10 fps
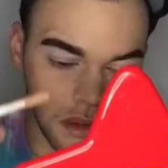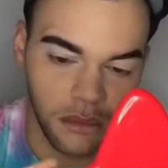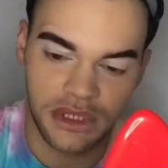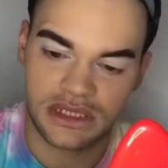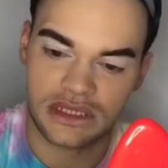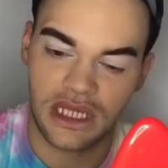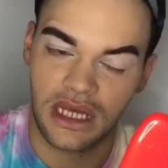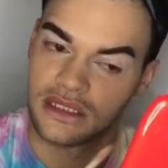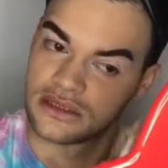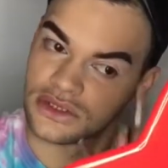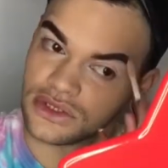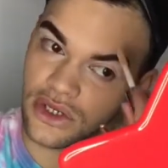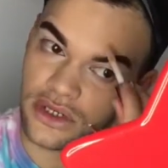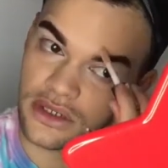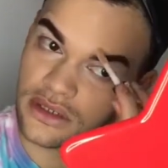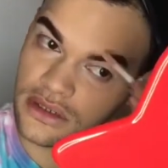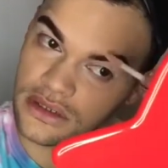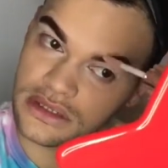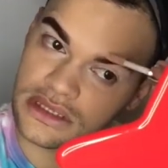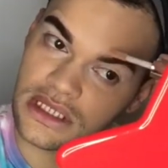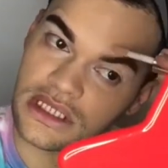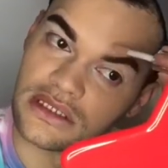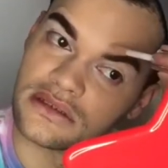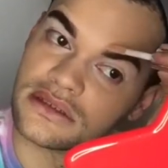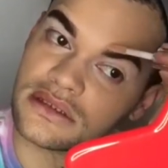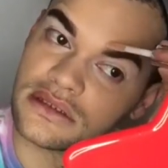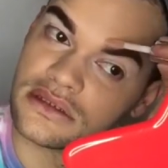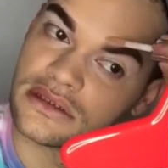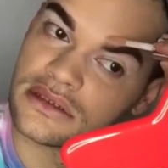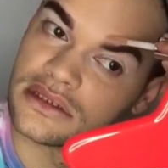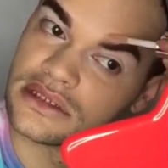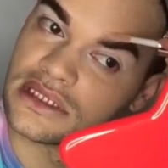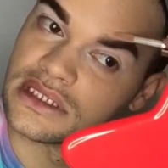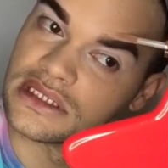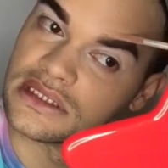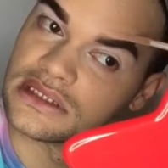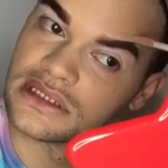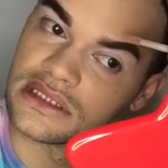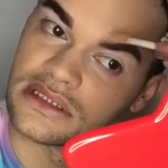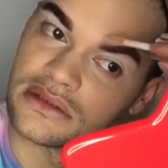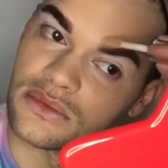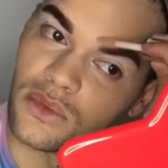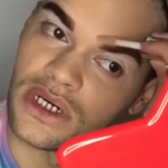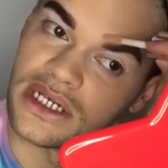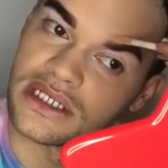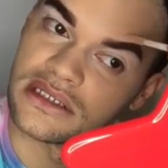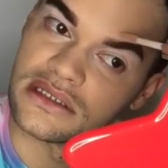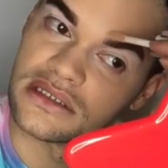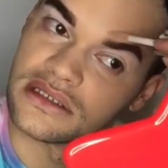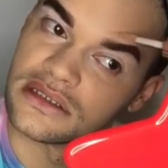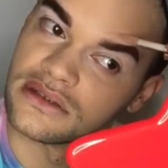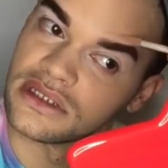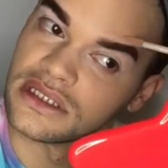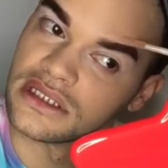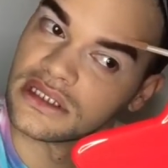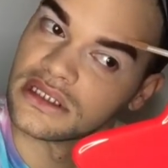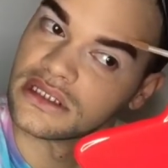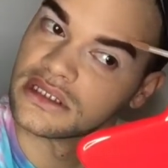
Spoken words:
but it's not stark. It's not intense and white or anything.